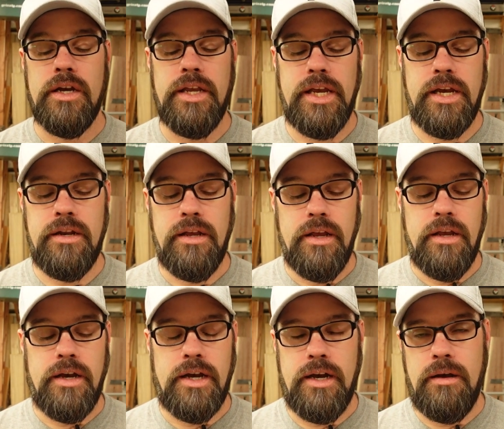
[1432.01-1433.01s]
again,
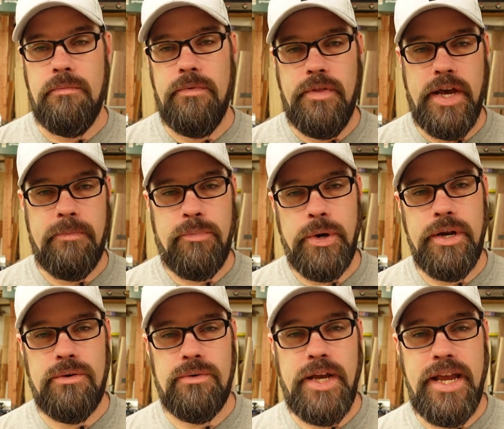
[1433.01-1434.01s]
um, that
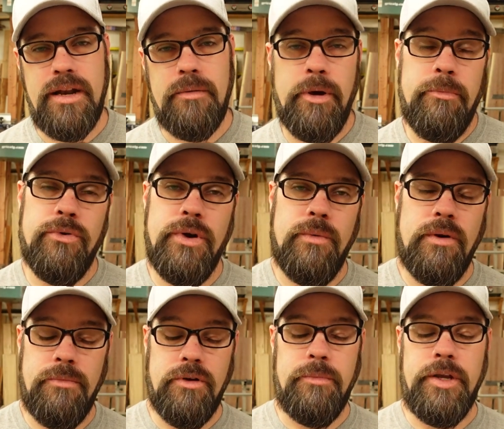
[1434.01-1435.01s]
0.08 by
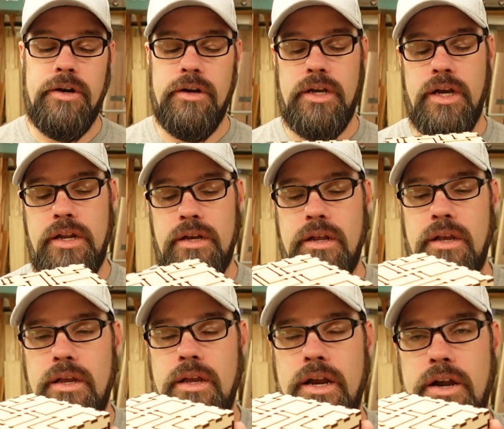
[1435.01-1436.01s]
0.1 millimeter cutting
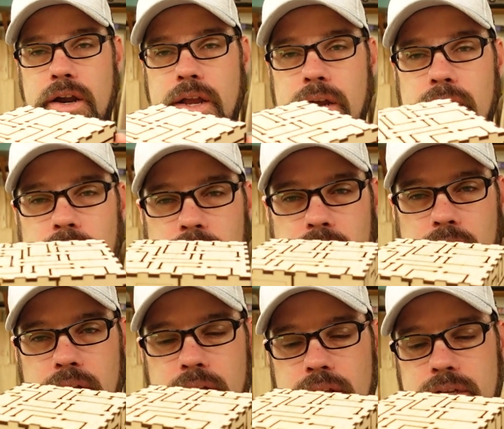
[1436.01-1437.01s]
area
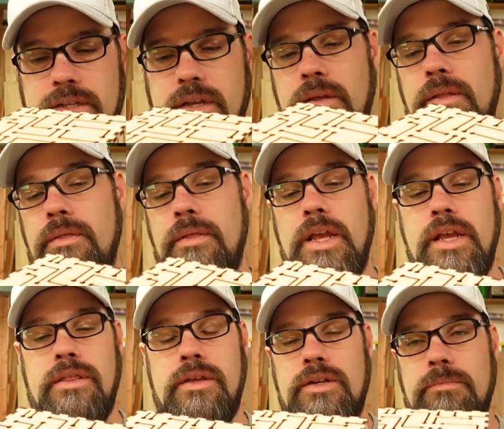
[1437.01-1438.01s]
on this
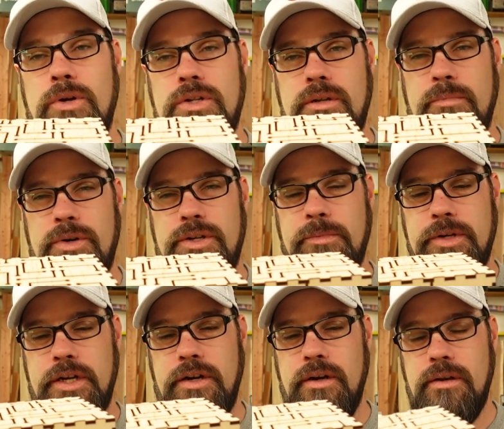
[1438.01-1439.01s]
eighth inch Baltic birch
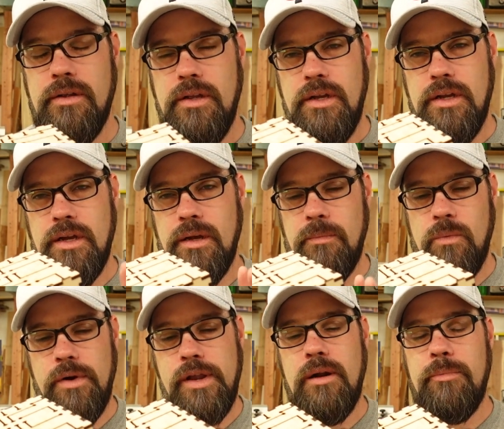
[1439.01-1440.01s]
material um,
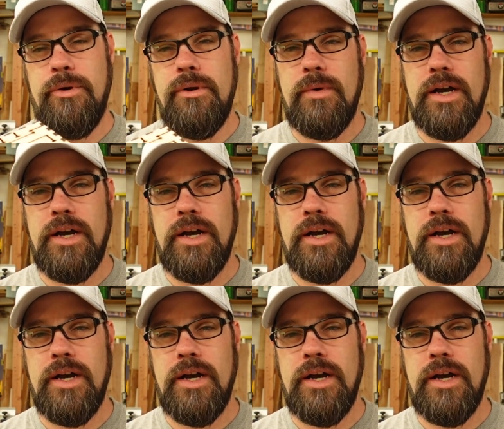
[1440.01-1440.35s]
working out pretty